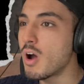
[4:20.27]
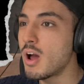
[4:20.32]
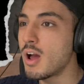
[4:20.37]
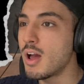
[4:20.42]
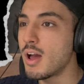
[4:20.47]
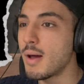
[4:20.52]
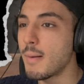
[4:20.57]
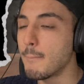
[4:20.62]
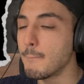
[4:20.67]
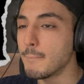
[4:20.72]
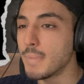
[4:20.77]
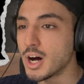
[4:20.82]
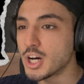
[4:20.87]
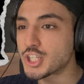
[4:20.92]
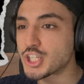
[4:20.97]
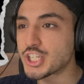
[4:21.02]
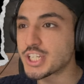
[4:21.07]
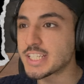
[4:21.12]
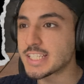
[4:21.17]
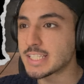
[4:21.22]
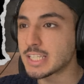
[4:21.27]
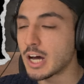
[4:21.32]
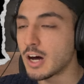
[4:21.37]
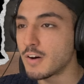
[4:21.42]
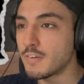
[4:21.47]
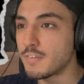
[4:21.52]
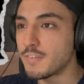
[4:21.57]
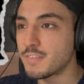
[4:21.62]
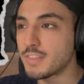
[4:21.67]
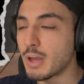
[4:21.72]
much stuff
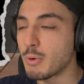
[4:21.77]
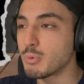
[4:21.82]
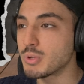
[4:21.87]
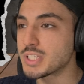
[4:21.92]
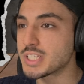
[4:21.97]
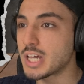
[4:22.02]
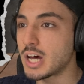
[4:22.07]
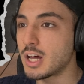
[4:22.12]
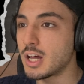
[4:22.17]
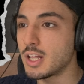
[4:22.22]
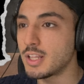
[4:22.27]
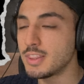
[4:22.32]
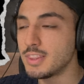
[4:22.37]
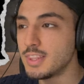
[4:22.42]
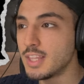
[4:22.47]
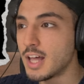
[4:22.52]
that was not